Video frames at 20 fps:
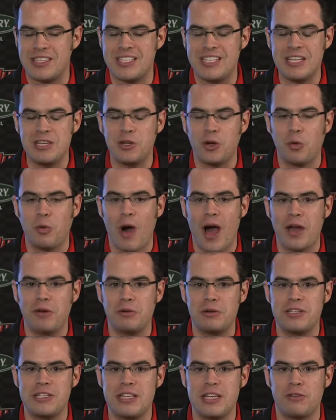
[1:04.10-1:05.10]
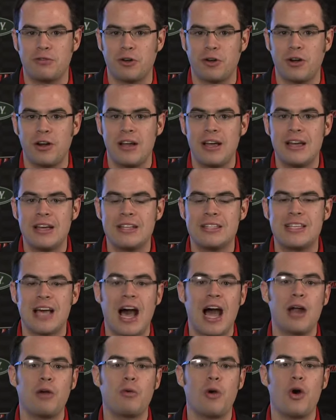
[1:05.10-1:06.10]
senior wide receiver
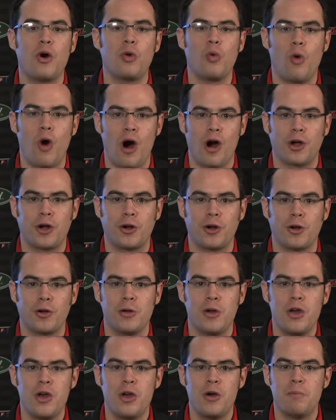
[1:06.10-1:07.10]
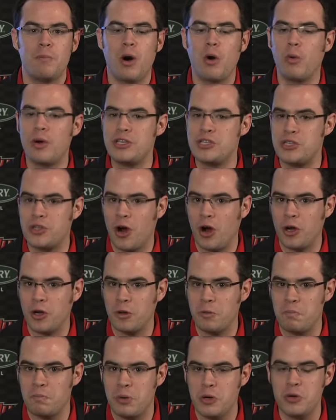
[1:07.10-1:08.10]
Tyrone Walker. But we start
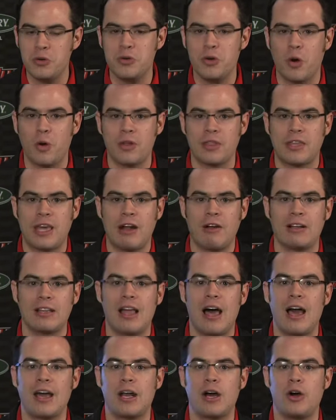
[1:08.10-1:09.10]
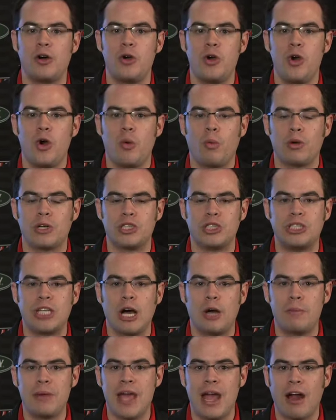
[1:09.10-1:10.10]
in Boone, North Carolina, where
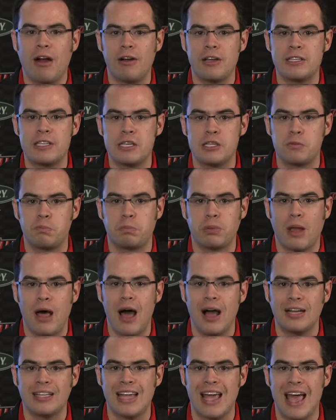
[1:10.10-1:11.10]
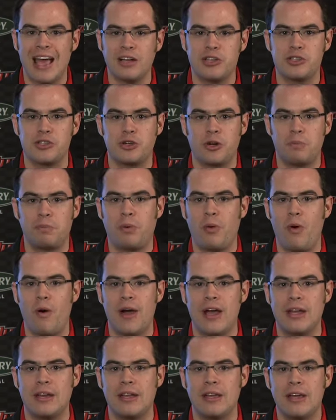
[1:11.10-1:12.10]
Shelby Harris's blocked extra
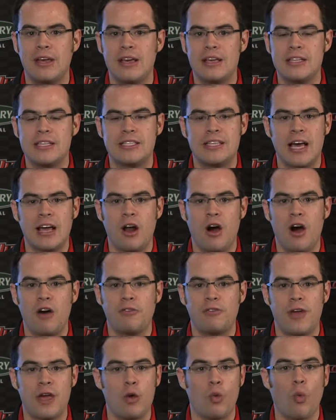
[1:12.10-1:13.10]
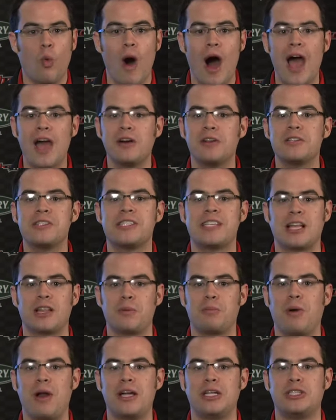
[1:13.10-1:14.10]
point set off a wild
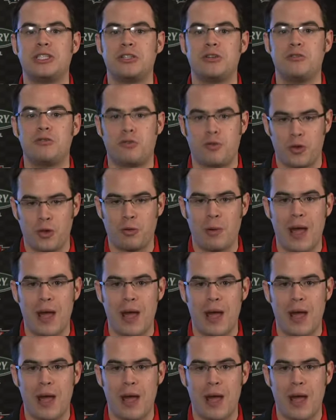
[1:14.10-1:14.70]
celebration for the